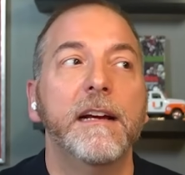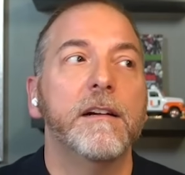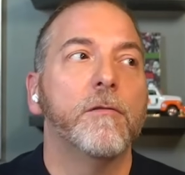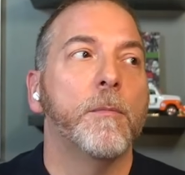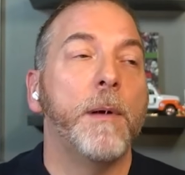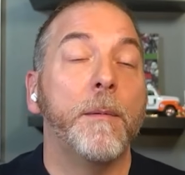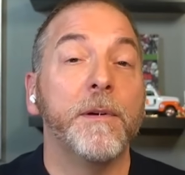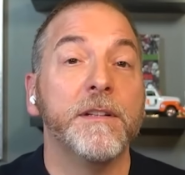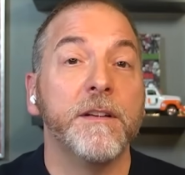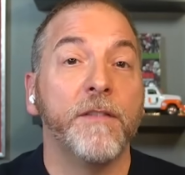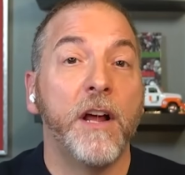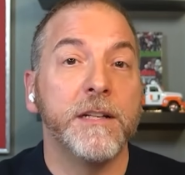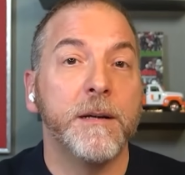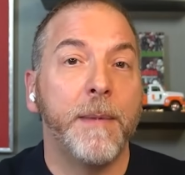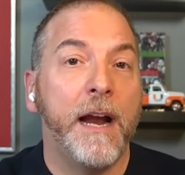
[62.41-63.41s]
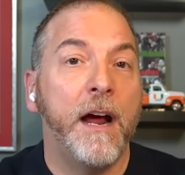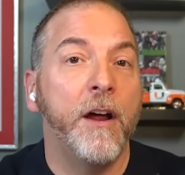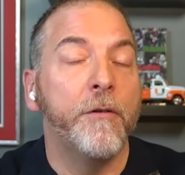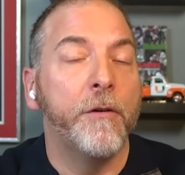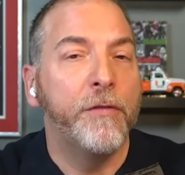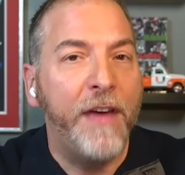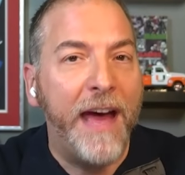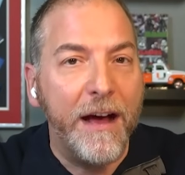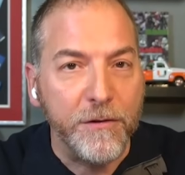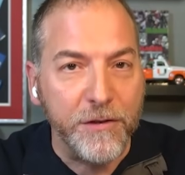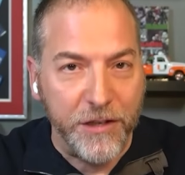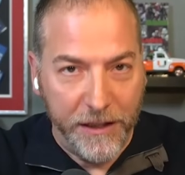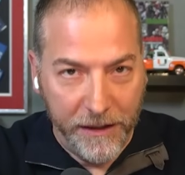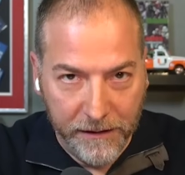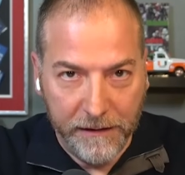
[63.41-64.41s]
Republicans have lost about
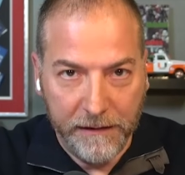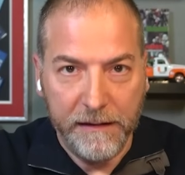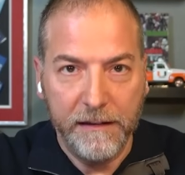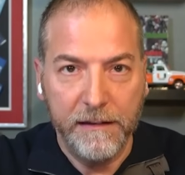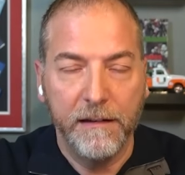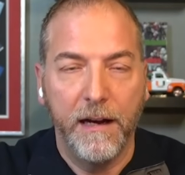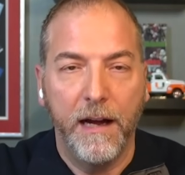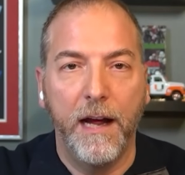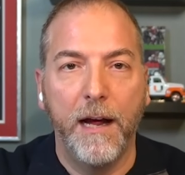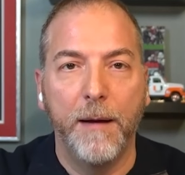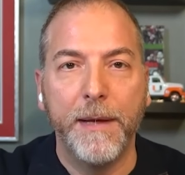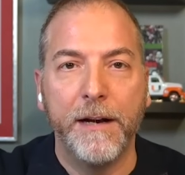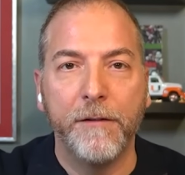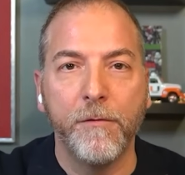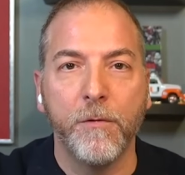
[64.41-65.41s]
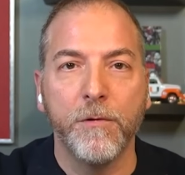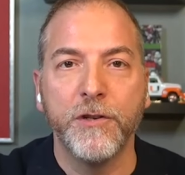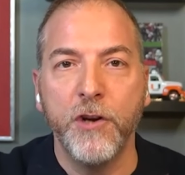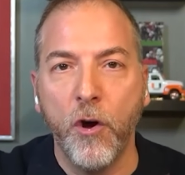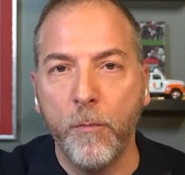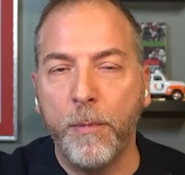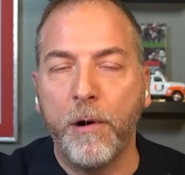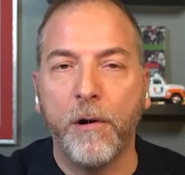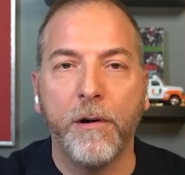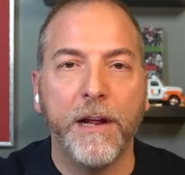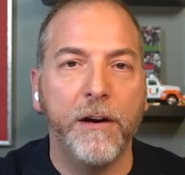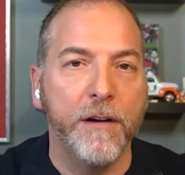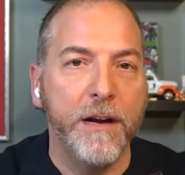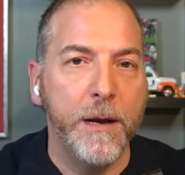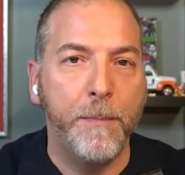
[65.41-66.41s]
100,000. And of course, no
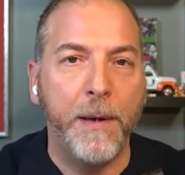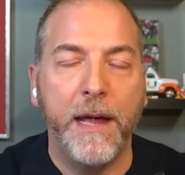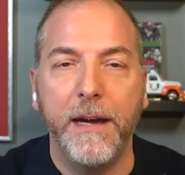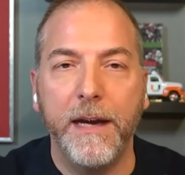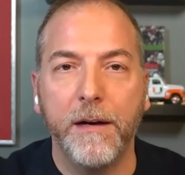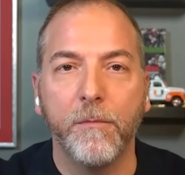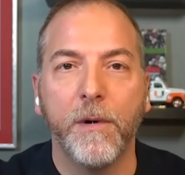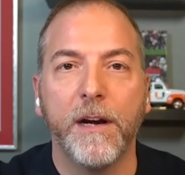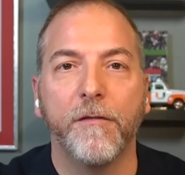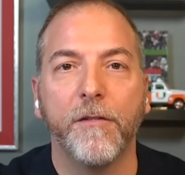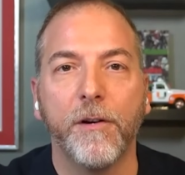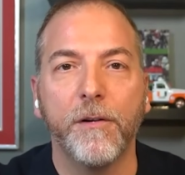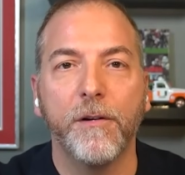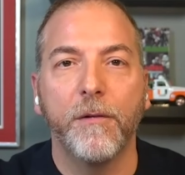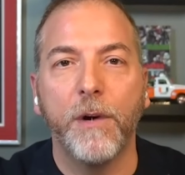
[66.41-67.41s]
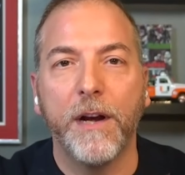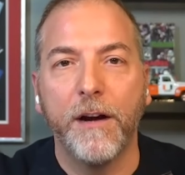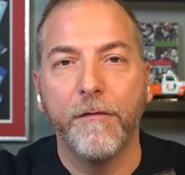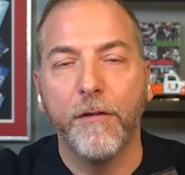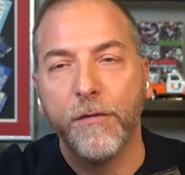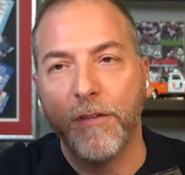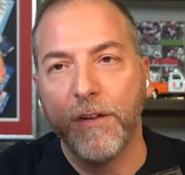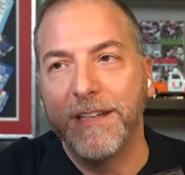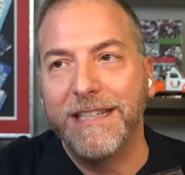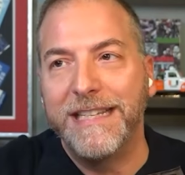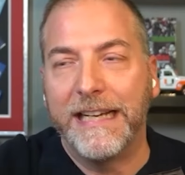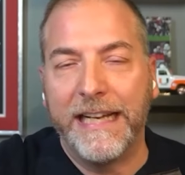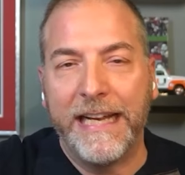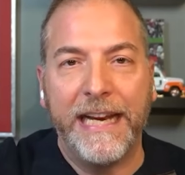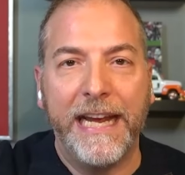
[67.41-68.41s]
party or independent, whatever the
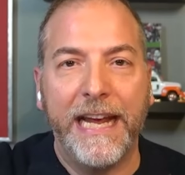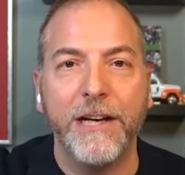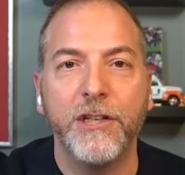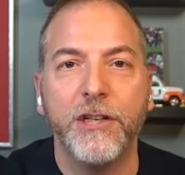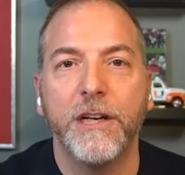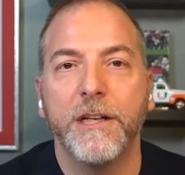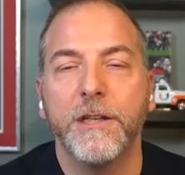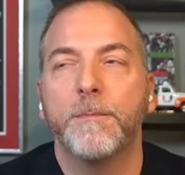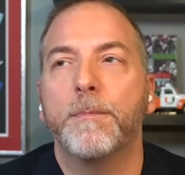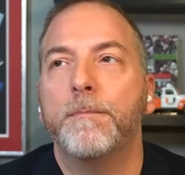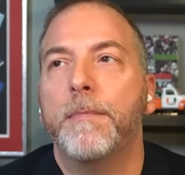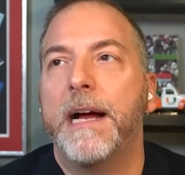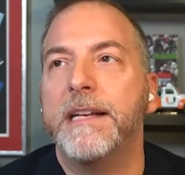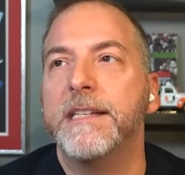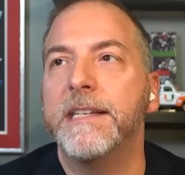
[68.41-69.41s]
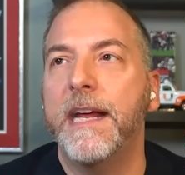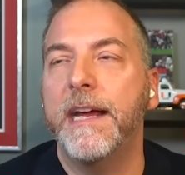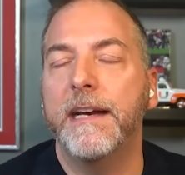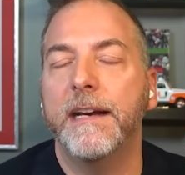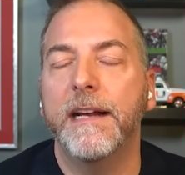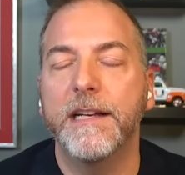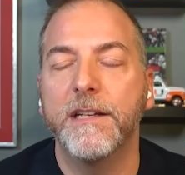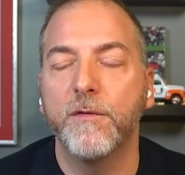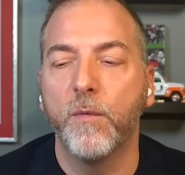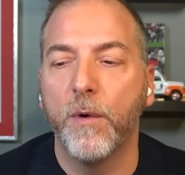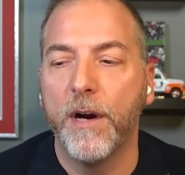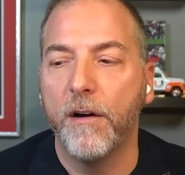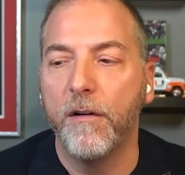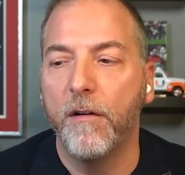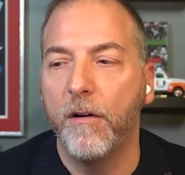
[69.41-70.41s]
delineation is by state, is
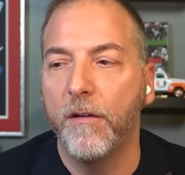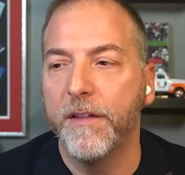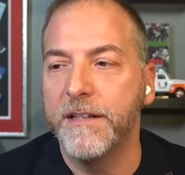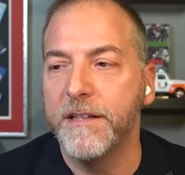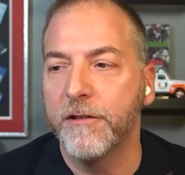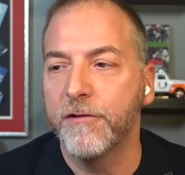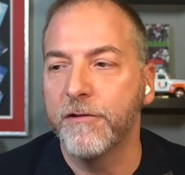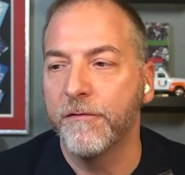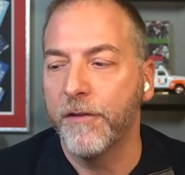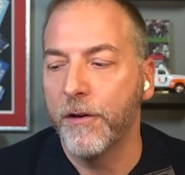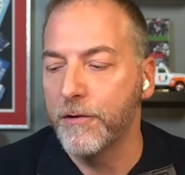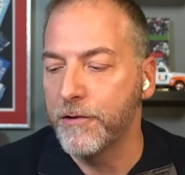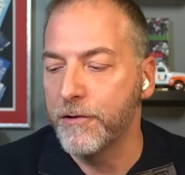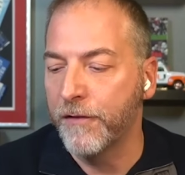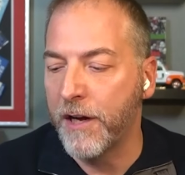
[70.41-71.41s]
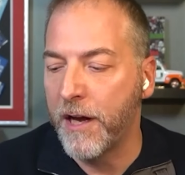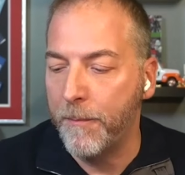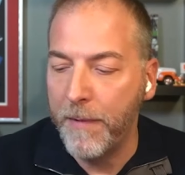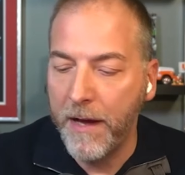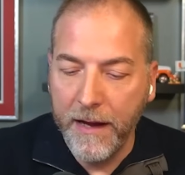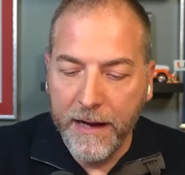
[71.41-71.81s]
where all these extra voters have come.